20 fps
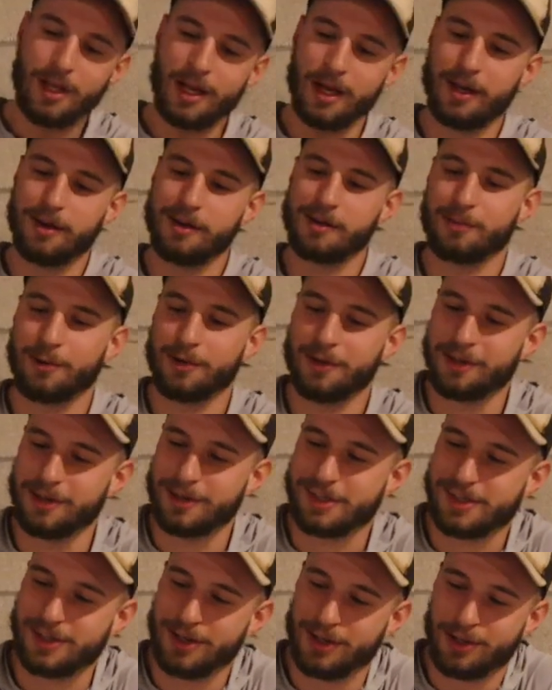I just want to
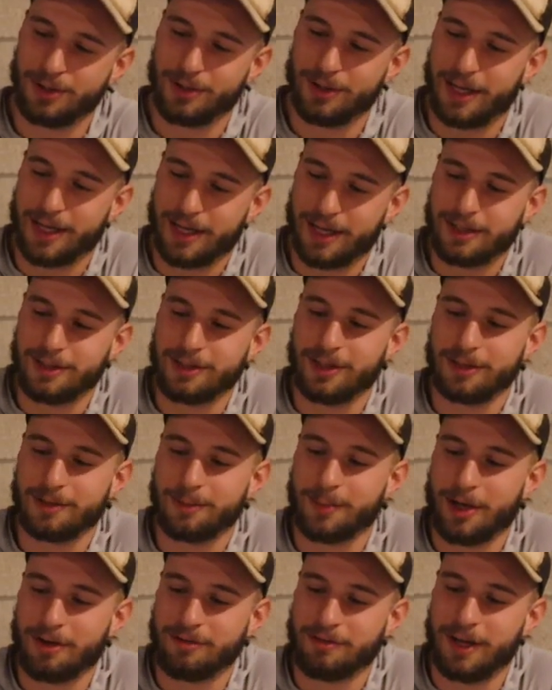show, like I talked
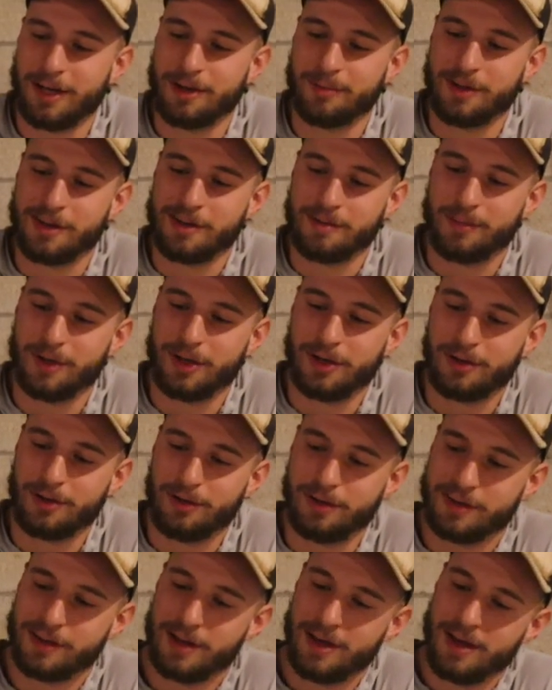about vitamins and
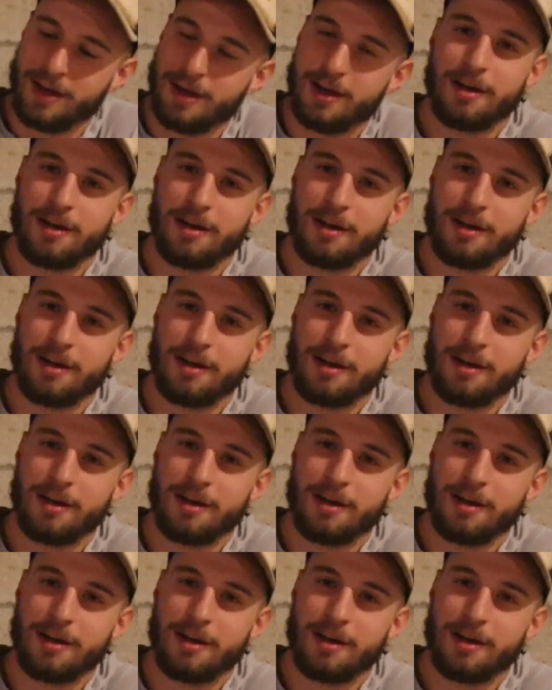minerals.